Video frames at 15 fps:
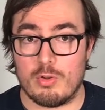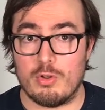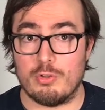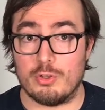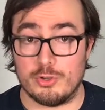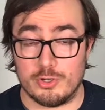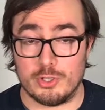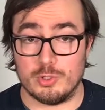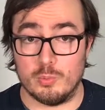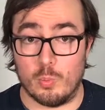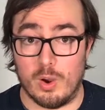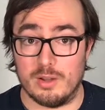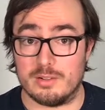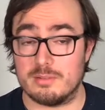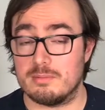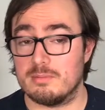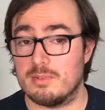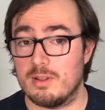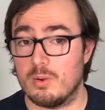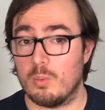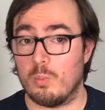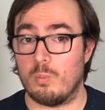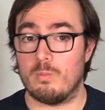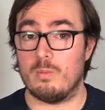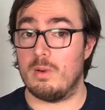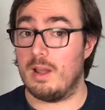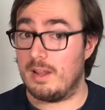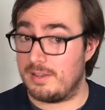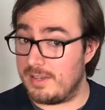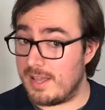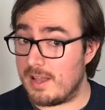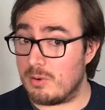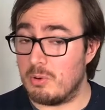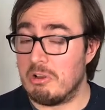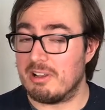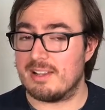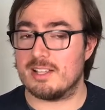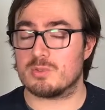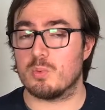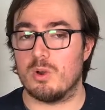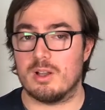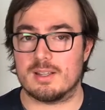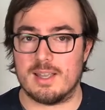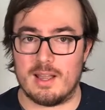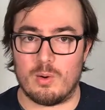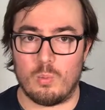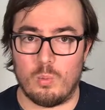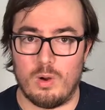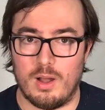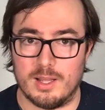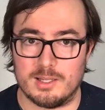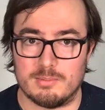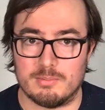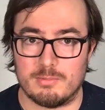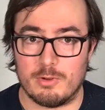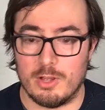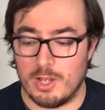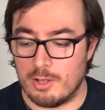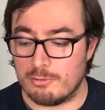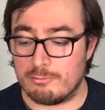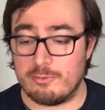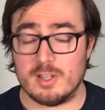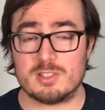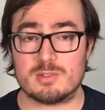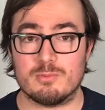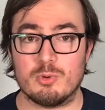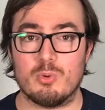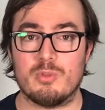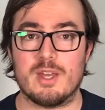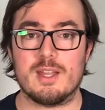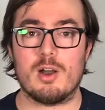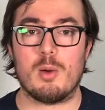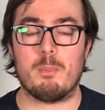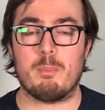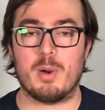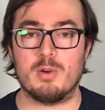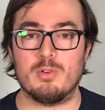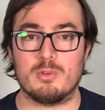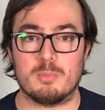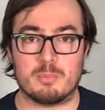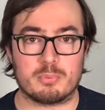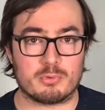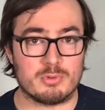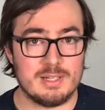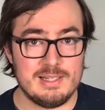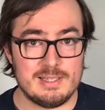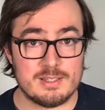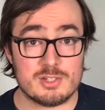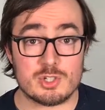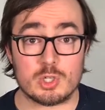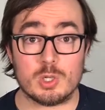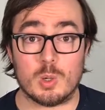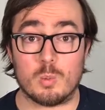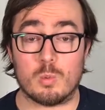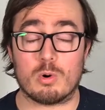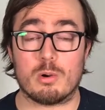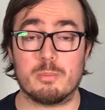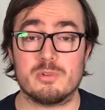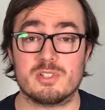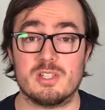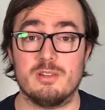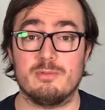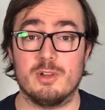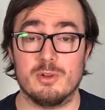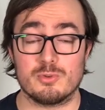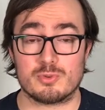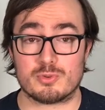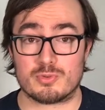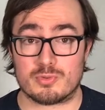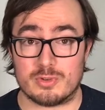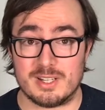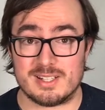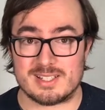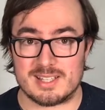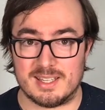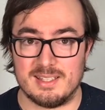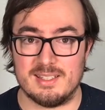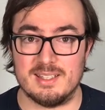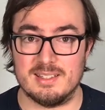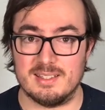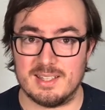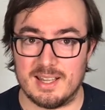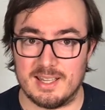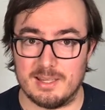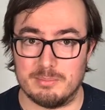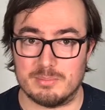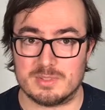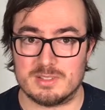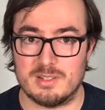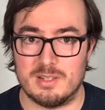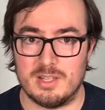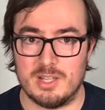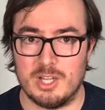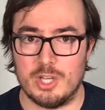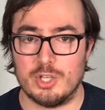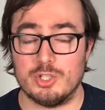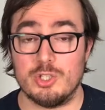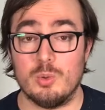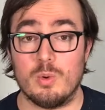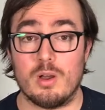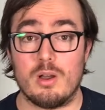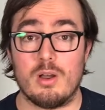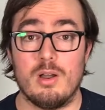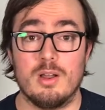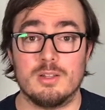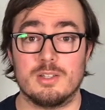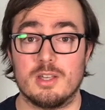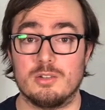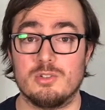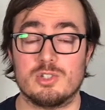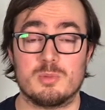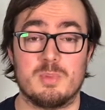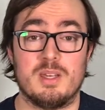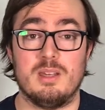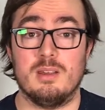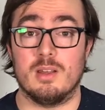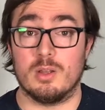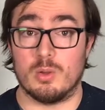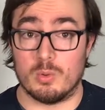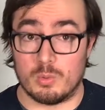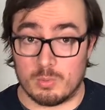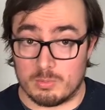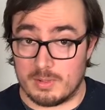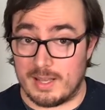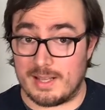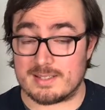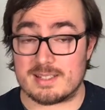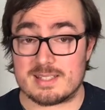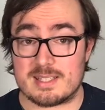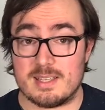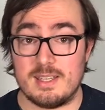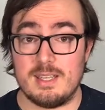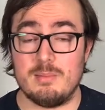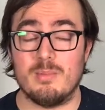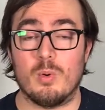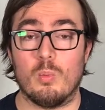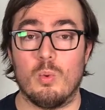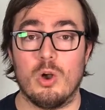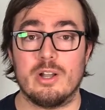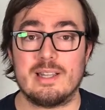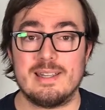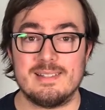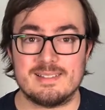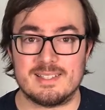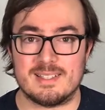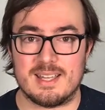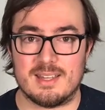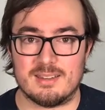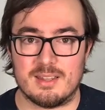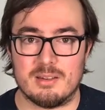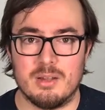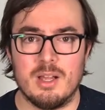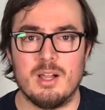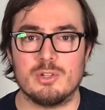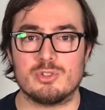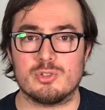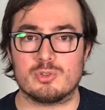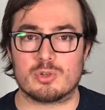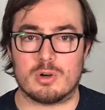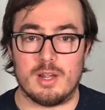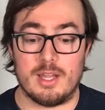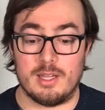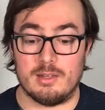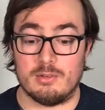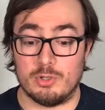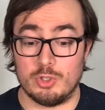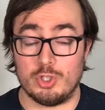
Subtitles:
The new one. And now let's work out why. First of all, they are both brilliant cooperative trick-taking games. You are going to be, as a team, working together to try